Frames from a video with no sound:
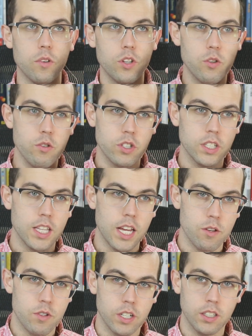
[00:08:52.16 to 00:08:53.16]
usually
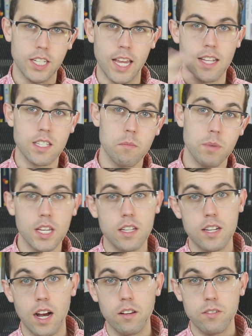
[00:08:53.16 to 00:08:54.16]
that utility ends up being in
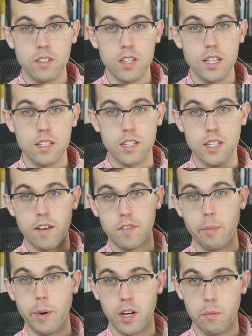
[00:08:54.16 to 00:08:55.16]
dollars and cents because you have
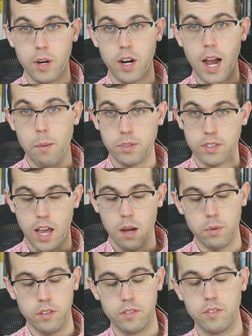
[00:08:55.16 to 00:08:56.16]
to compare apples to
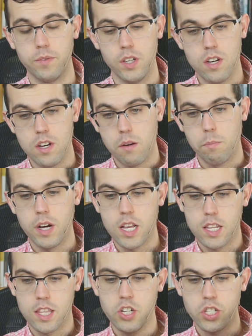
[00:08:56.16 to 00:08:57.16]
apples.
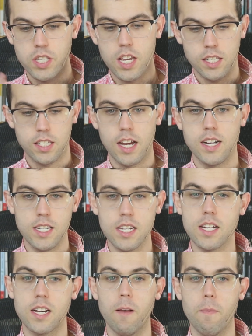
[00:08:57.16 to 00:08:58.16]
But just this
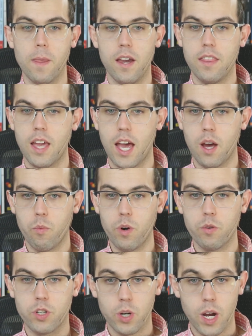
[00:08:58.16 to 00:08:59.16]
idea that when
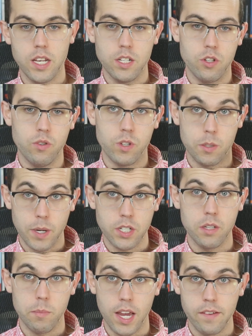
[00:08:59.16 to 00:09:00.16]
we're trying to,
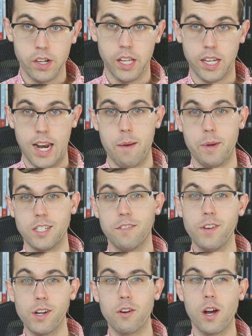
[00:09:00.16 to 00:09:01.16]
especially in behavioral economics,
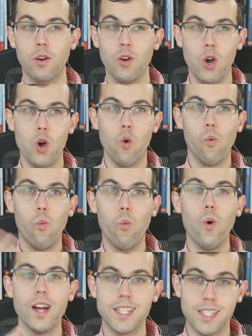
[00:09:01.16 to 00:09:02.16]
figure out
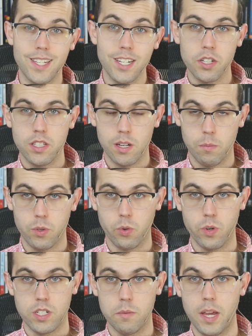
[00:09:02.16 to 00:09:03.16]
what decision someone's
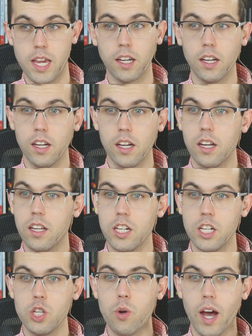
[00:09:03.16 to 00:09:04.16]
going to make,
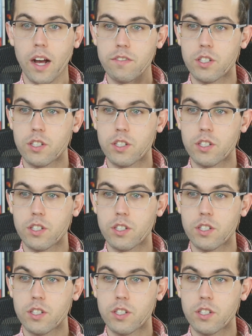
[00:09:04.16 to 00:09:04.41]
you have